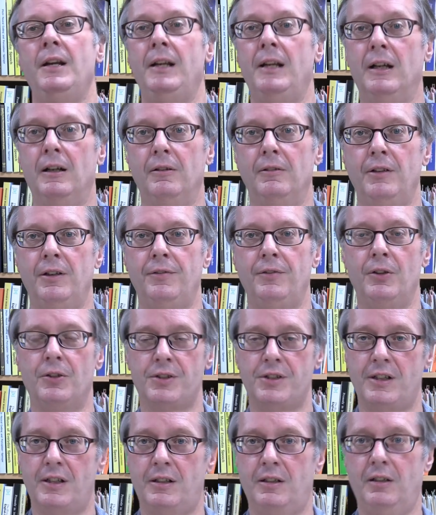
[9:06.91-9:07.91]
Now, if you're a
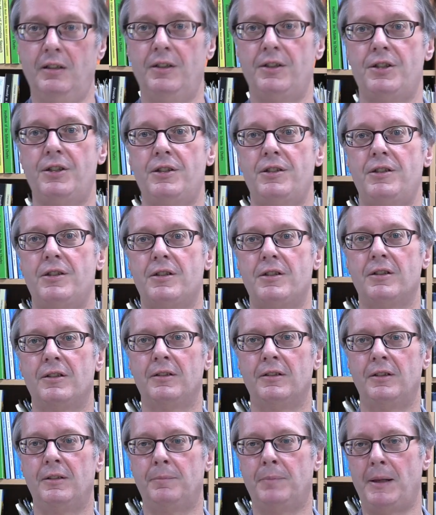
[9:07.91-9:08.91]
psychologist
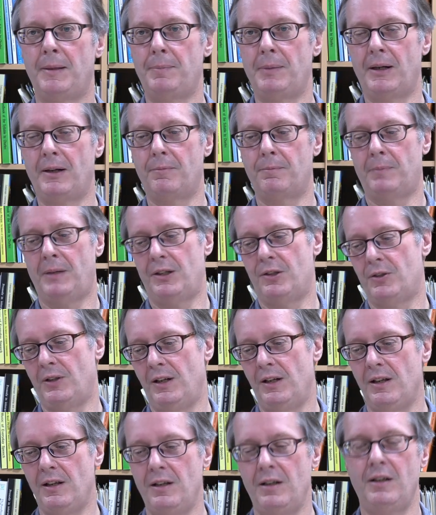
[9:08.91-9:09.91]
by
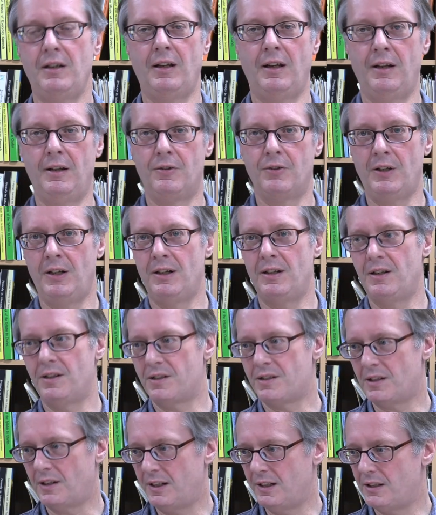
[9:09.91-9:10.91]
training and trained in
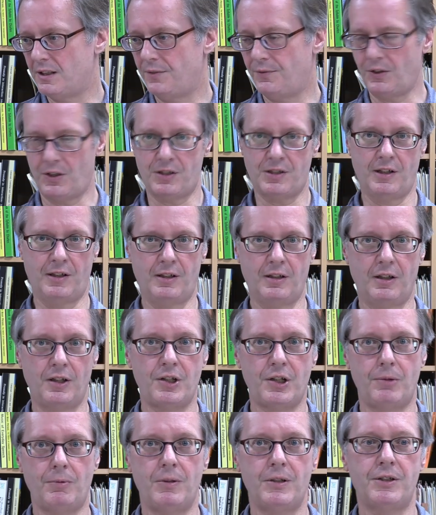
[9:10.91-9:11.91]
scientific
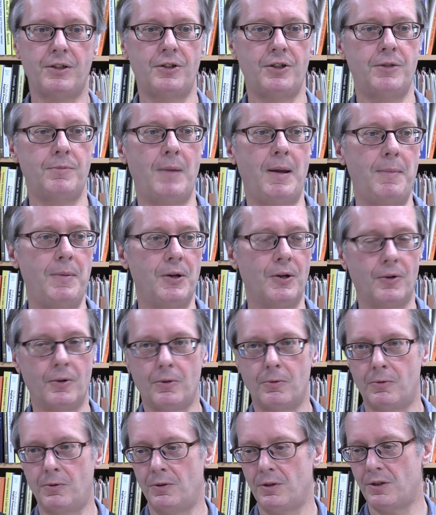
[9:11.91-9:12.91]
psychology research, maybe
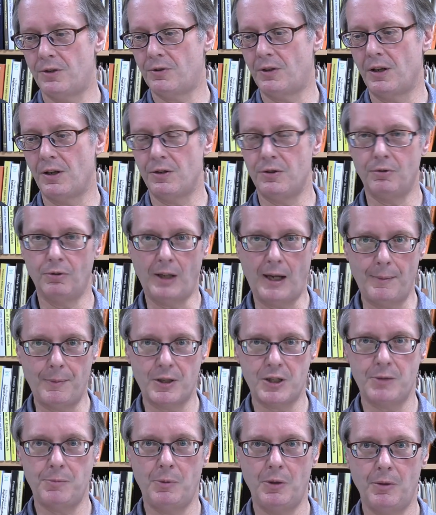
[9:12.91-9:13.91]
you're going to try to do lab
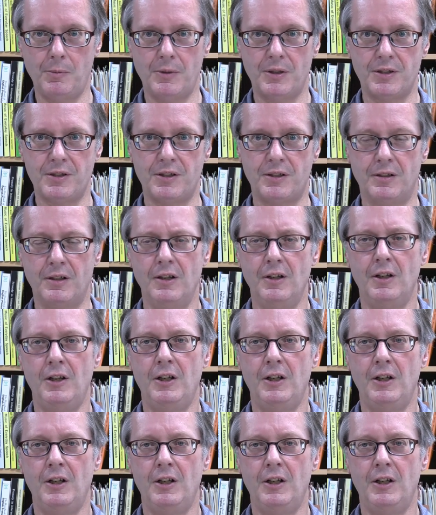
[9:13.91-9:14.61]
experiments and